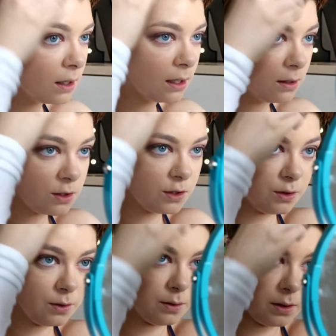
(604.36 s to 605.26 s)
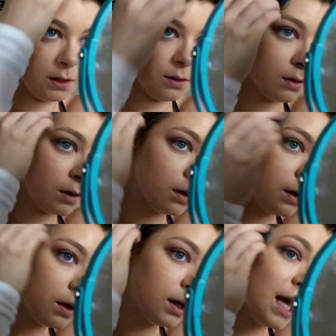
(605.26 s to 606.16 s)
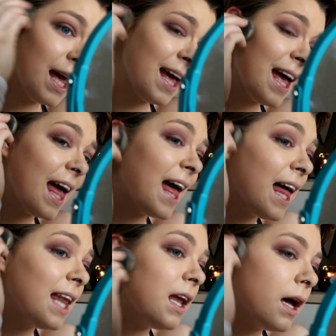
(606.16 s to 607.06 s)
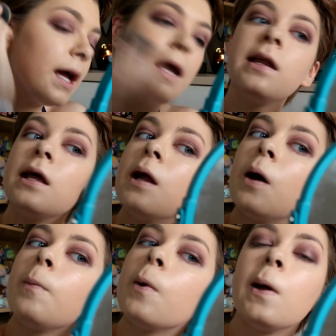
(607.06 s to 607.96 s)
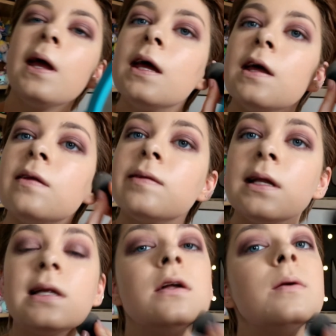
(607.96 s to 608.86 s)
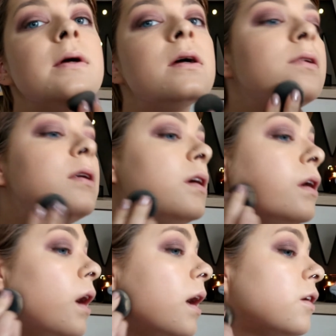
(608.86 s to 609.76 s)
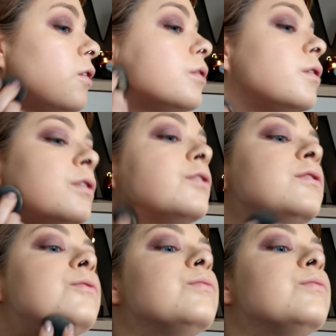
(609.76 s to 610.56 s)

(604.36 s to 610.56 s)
into your hairline and up your ears a little bit and of course